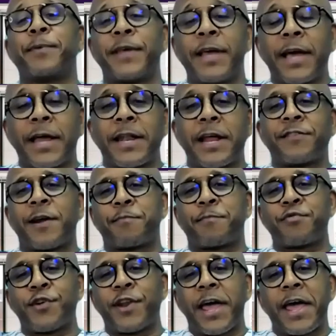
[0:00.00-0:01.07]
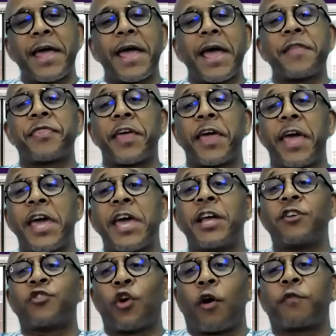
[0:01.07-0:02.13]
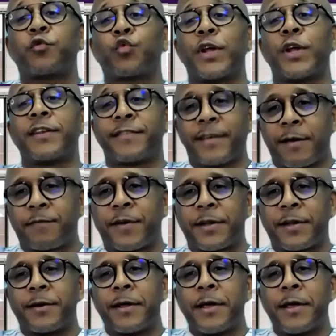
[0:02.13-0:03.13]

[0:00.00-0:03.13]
being an entrepreneur at the age of 27.